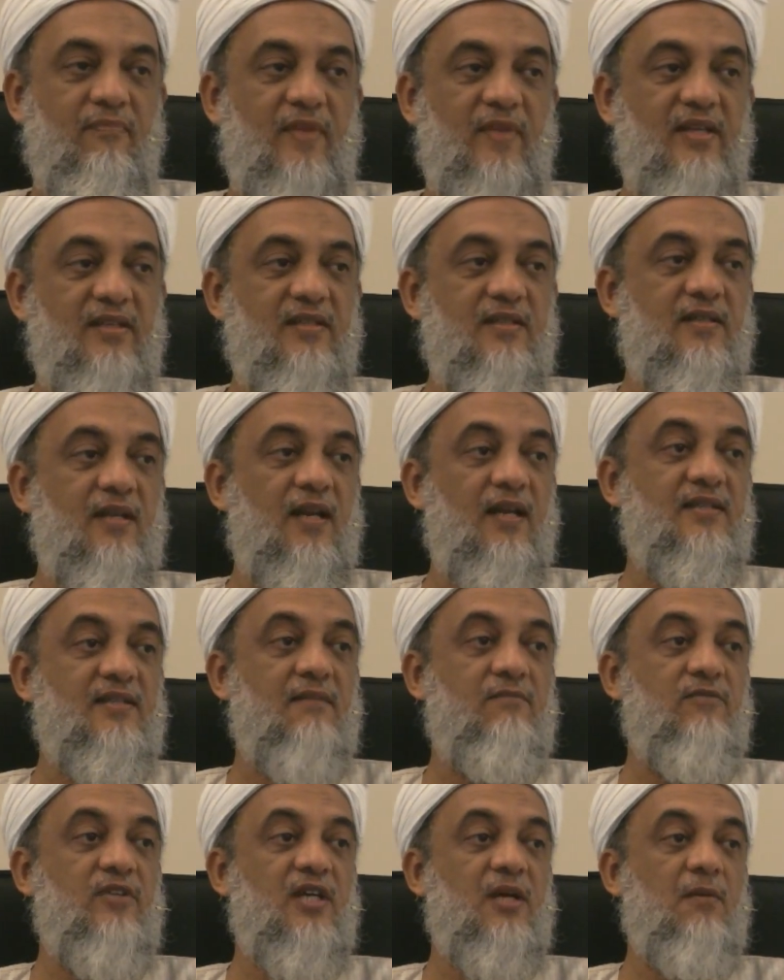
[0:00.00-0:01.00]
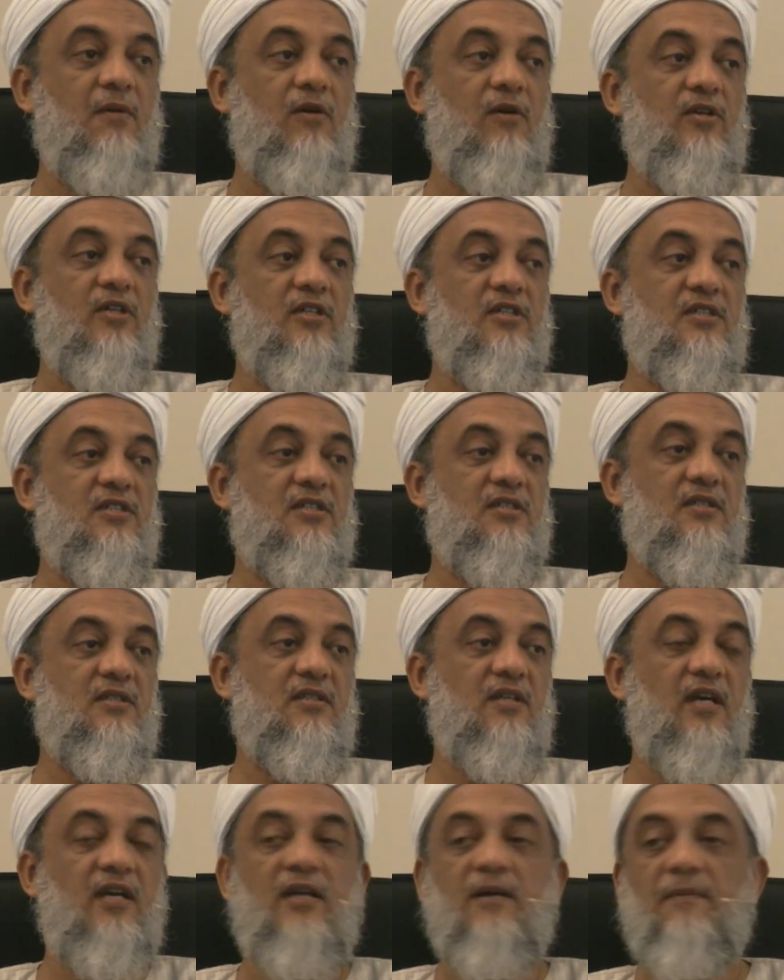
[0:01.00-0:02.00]
Then he said, tell us something about this
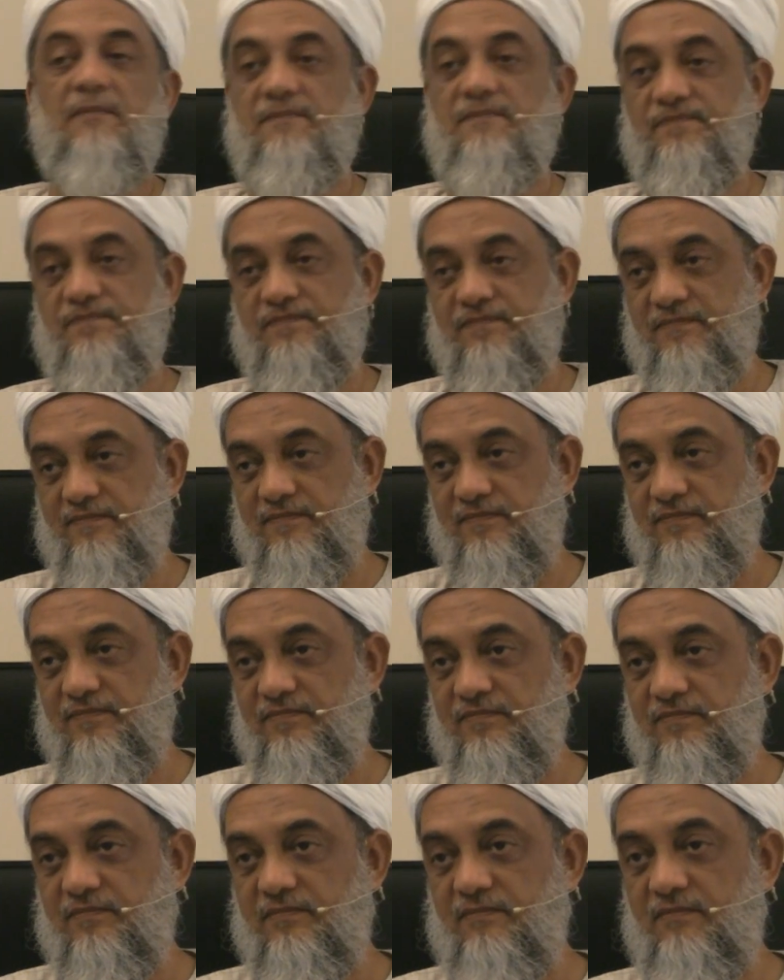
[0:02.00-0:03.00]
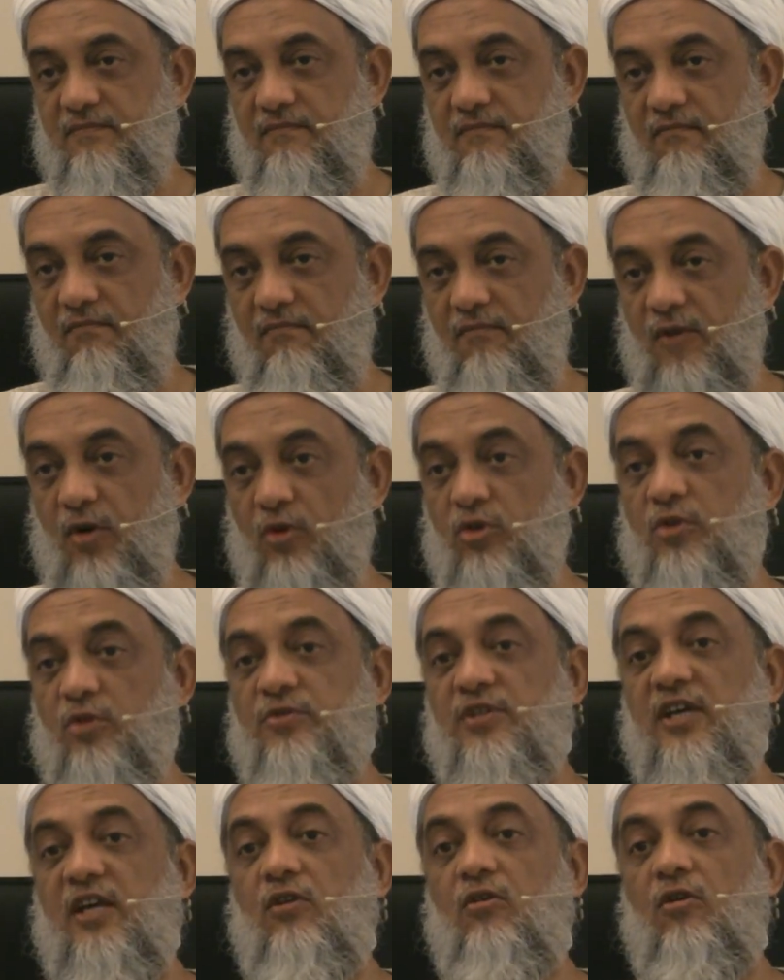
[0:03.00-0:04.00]
kingdom, the
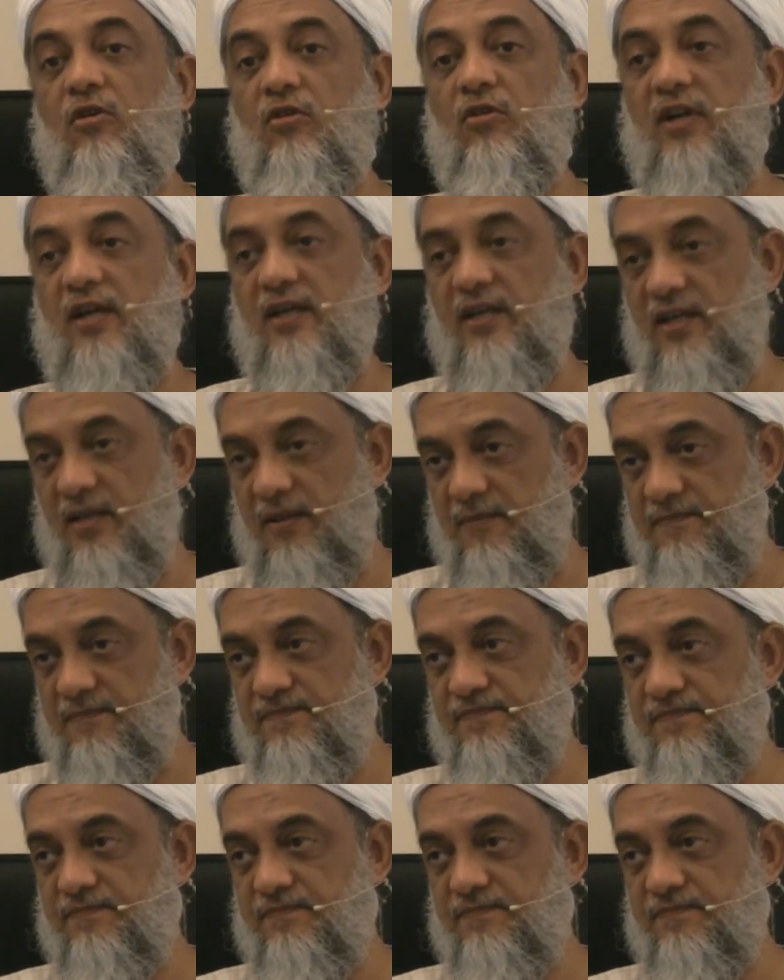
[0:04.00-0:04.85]
Qutub Shahi, Golconda kingdom.